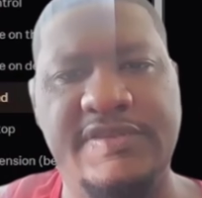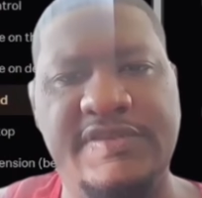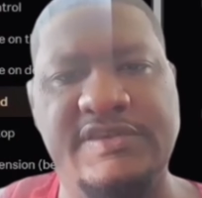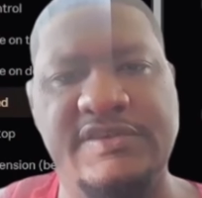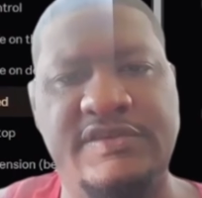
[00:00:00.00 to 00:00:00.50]
Let's
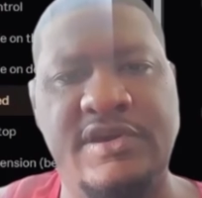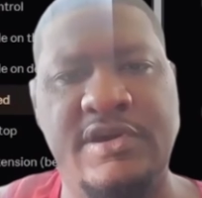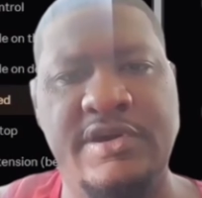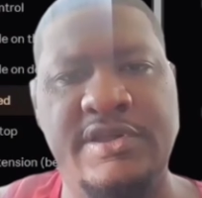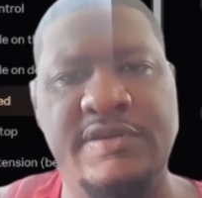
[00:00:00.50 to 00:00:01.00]
get
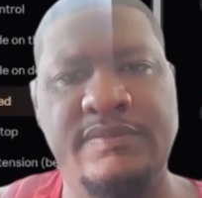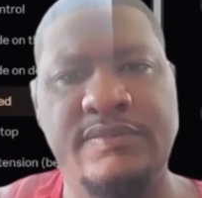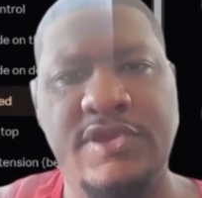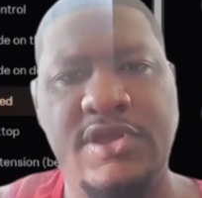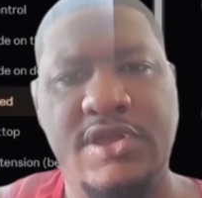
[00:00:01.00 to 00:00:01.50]
started.
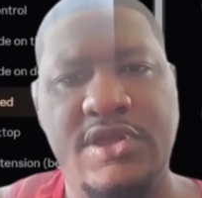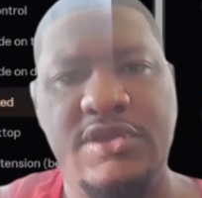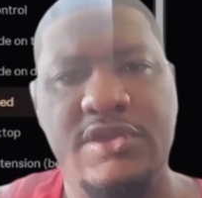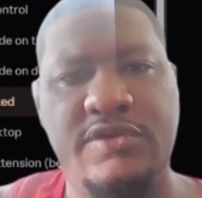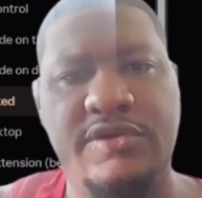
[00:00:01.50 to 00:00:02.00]

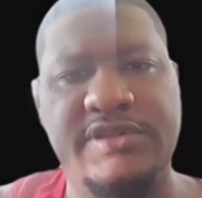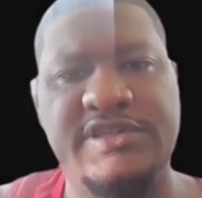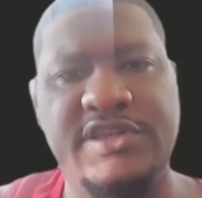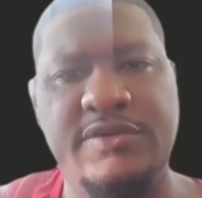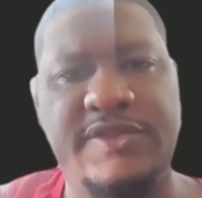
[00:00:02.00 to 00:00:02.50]
You'll
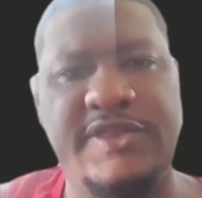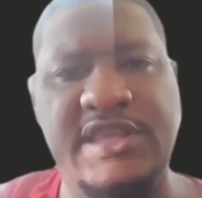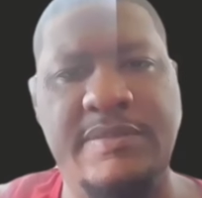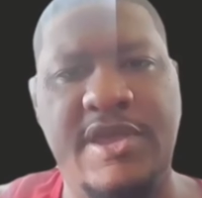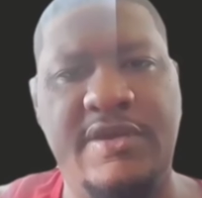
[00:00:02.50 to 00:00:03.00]
continue with
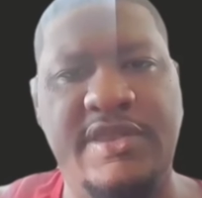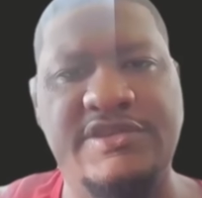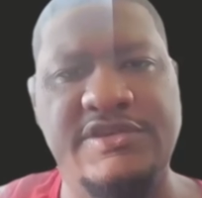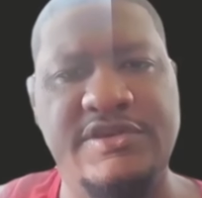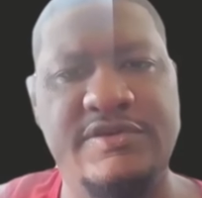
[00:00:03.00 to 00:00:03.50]
the email
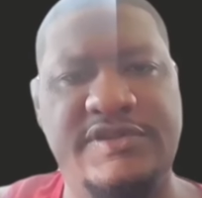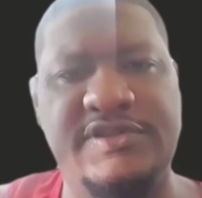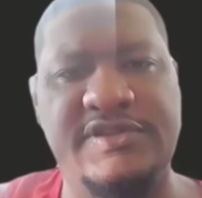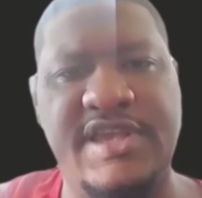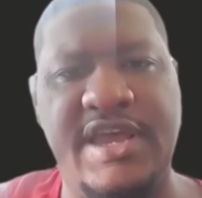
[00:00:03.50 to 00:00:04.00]
that you used
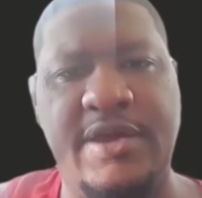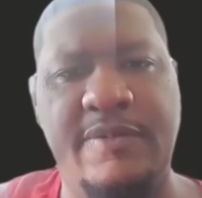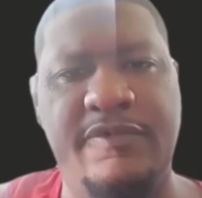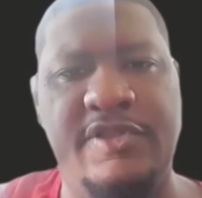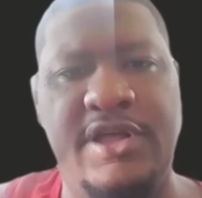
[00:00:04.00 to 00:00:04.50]
to sign
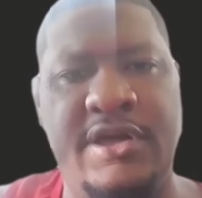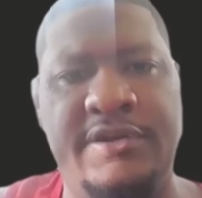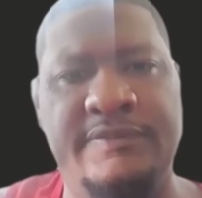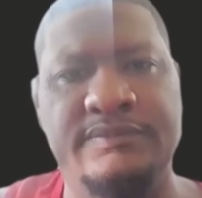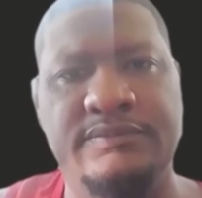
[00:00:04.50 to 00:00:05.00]
up with
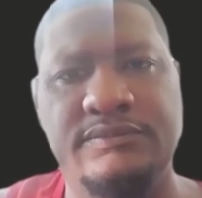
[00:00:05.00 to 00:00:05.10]
Claude.